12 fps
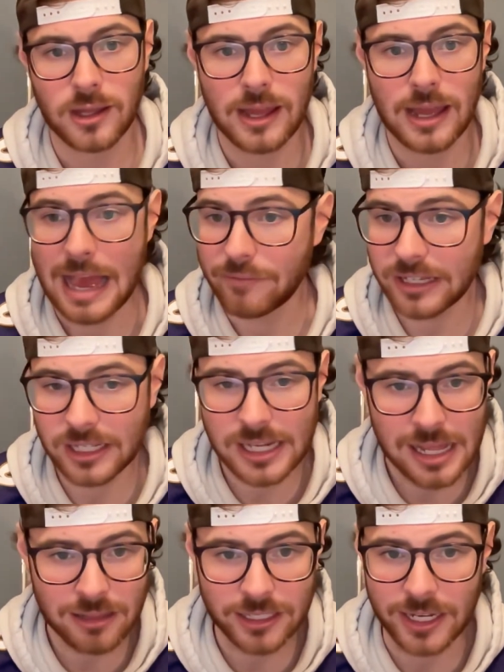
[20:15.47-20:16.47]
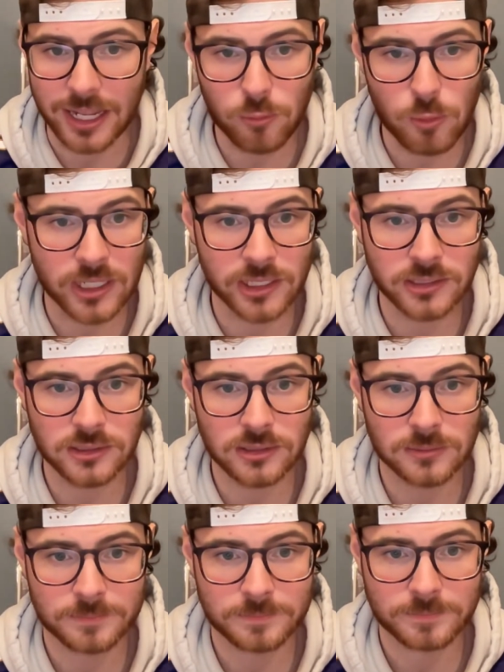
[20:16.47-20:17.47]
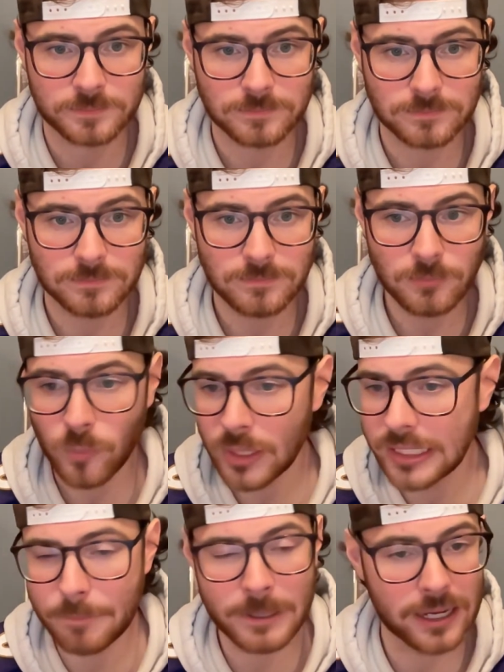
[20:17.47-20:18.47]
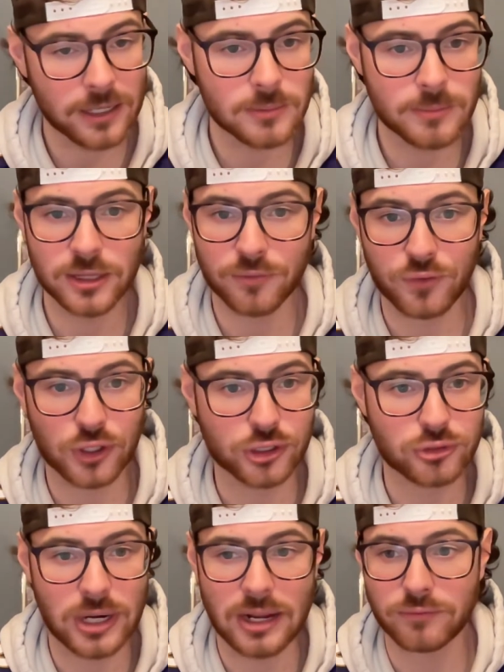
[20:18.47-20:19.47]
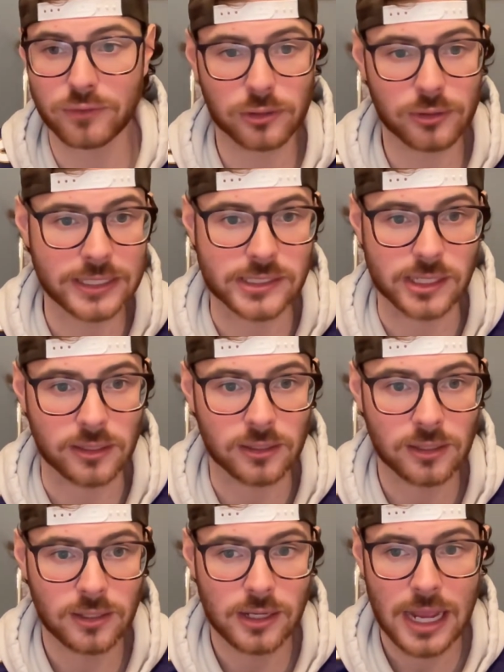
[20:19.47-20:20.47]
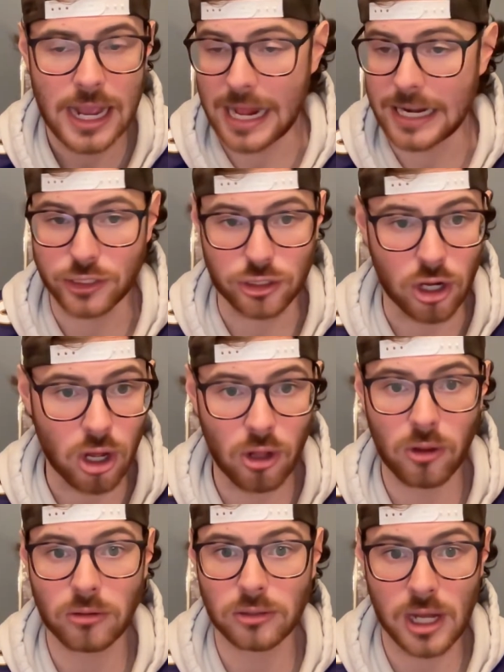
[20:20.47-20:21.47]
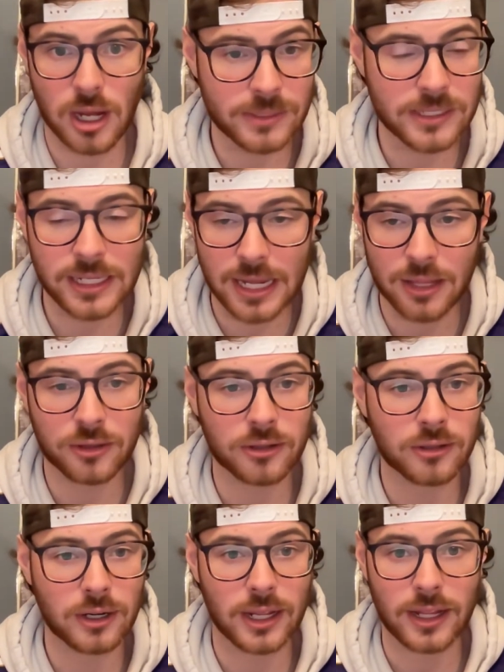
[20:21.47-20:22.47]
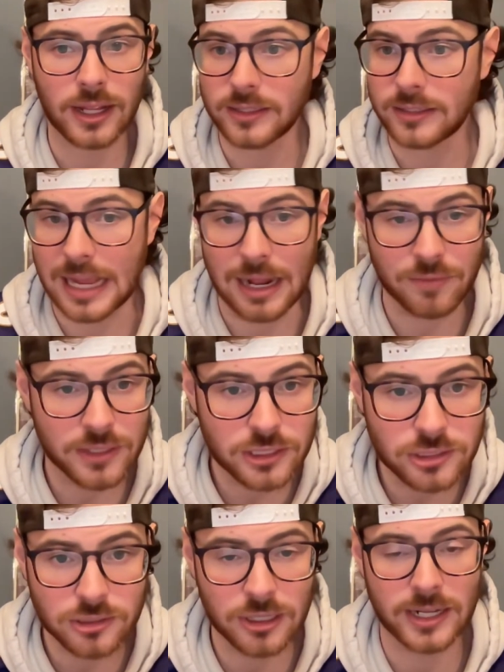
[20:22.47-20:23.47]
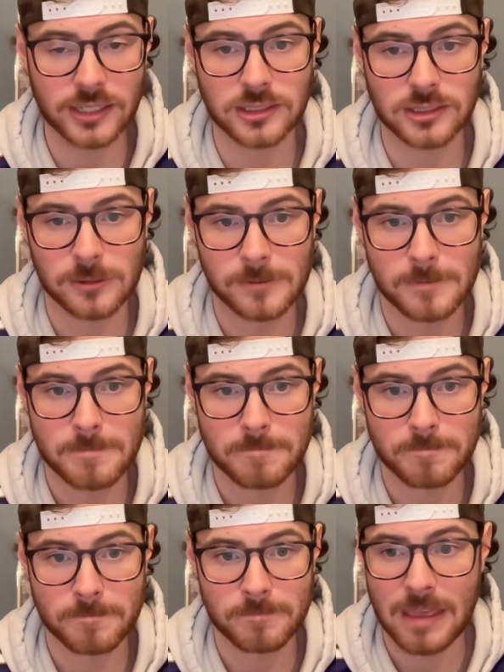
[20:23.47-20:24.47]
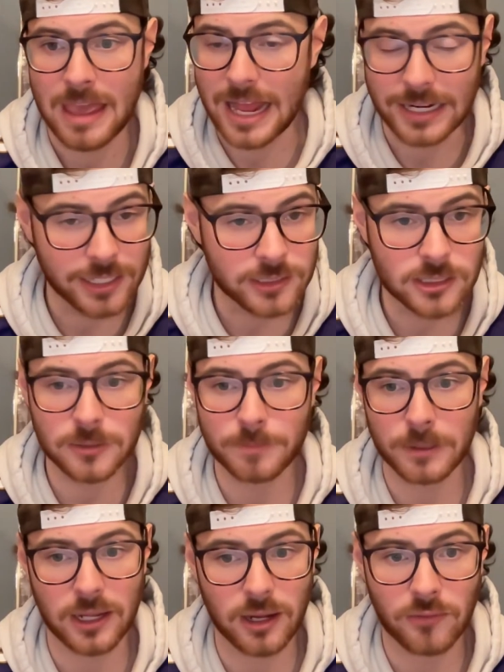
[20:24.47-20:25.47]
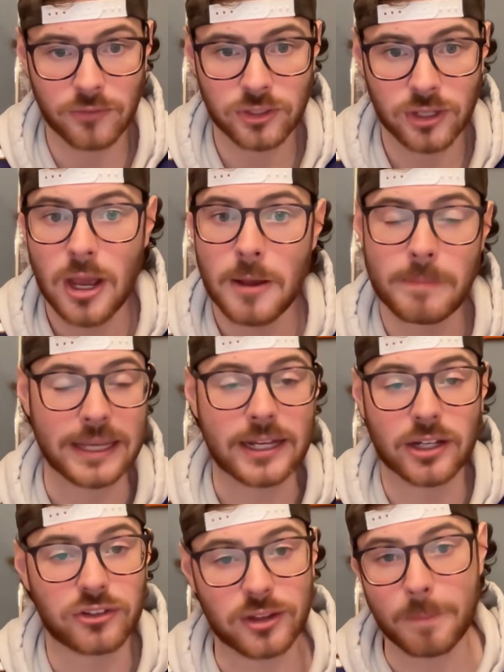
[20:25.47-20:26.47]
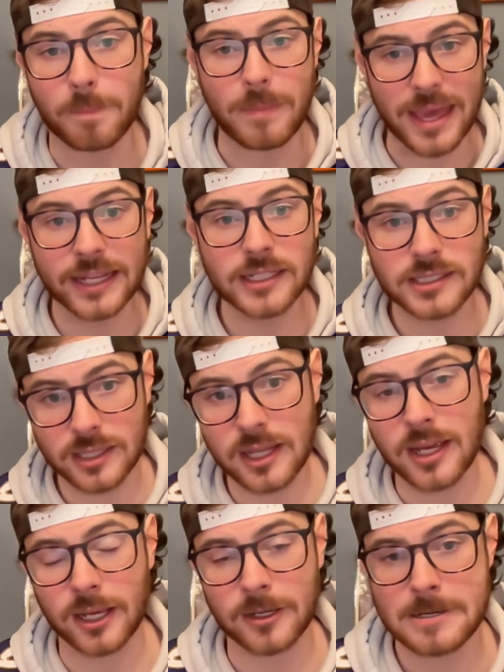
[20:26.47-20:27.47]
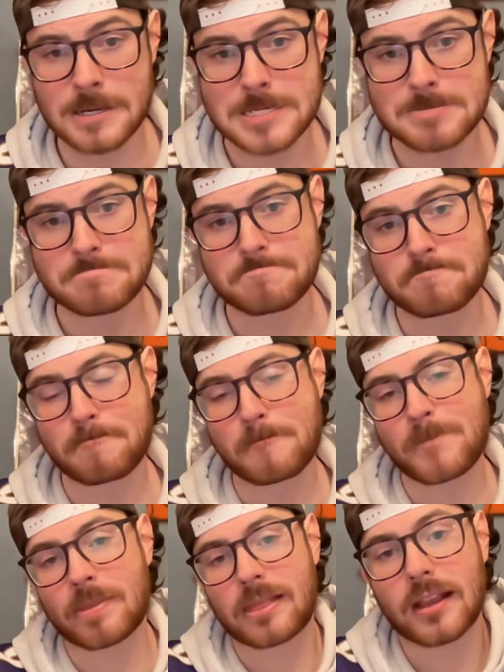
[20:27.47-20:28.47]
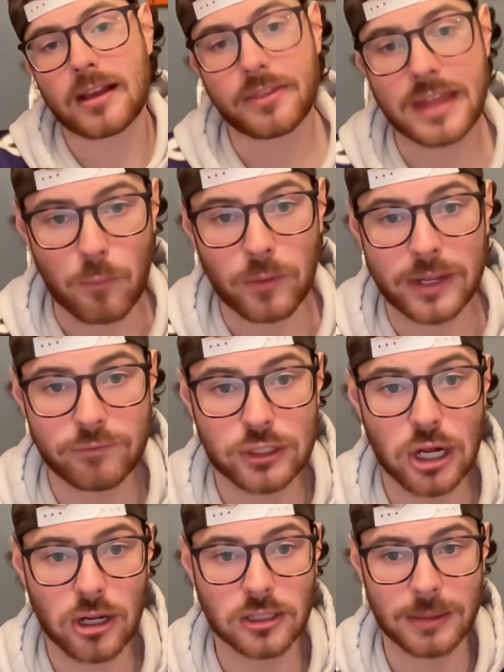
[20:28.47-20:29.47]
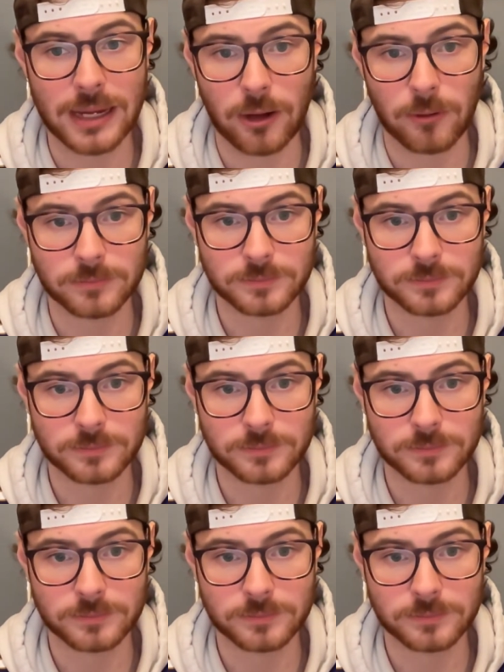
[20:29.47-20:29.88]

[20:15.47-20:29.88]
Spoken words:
Having a guy like Nate Wiggins, you picked him in the first round for a reason. And it's all coming together down this stretch, heading into the playoffs, because the biggest thing that we've talked about